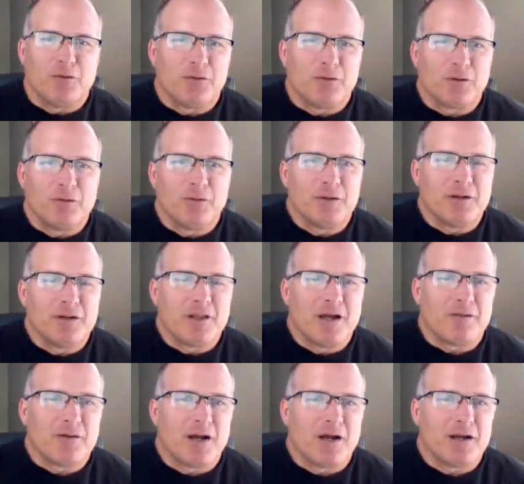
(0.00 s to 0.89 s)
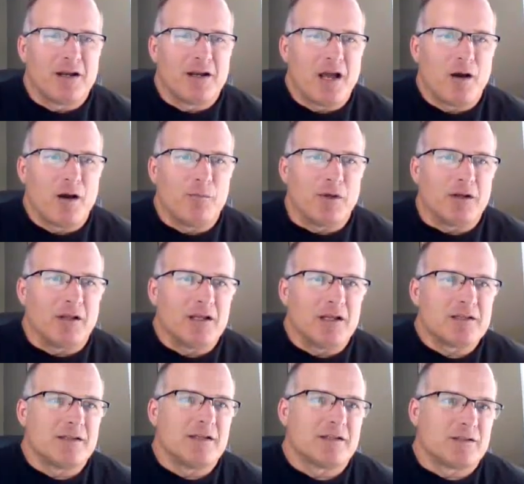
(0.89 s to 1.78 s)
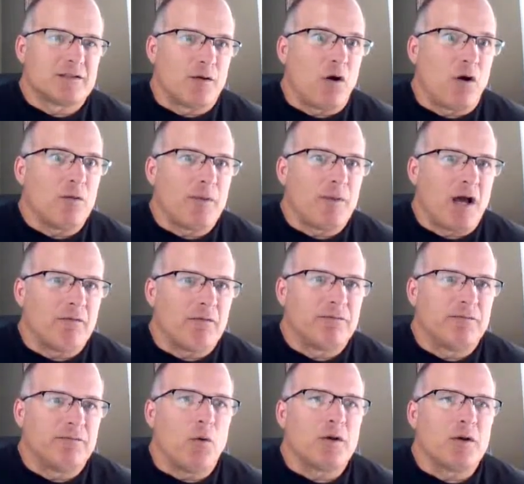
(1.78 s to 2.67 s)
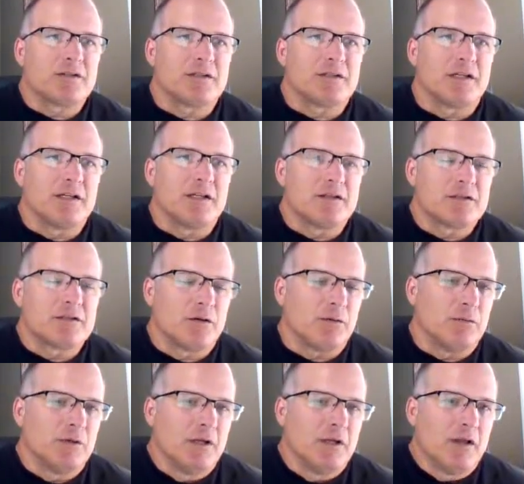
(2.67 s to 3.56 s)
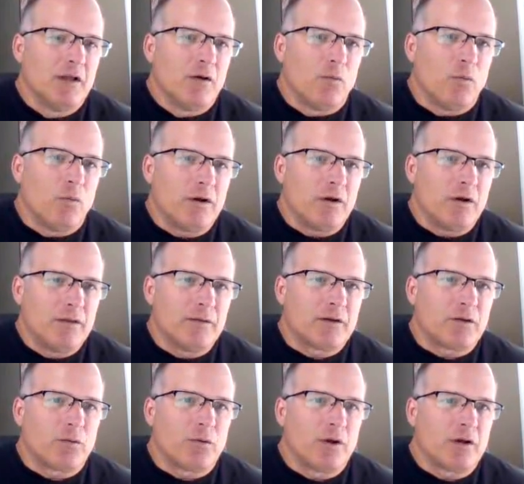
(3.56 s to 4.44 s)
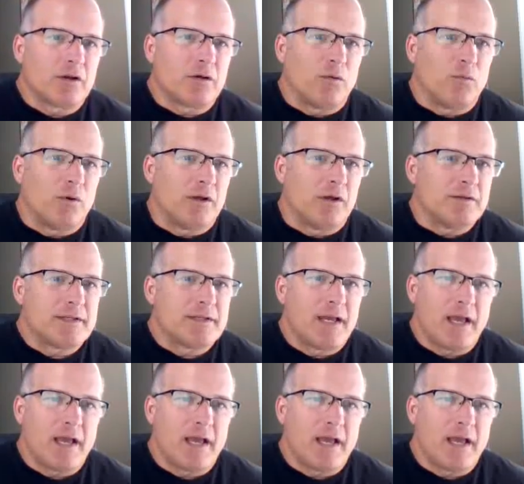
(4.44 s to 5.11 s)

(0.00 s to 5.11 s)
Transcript: Won't go into that right now, but let's. It's all about focusing. So, what are the critical ones?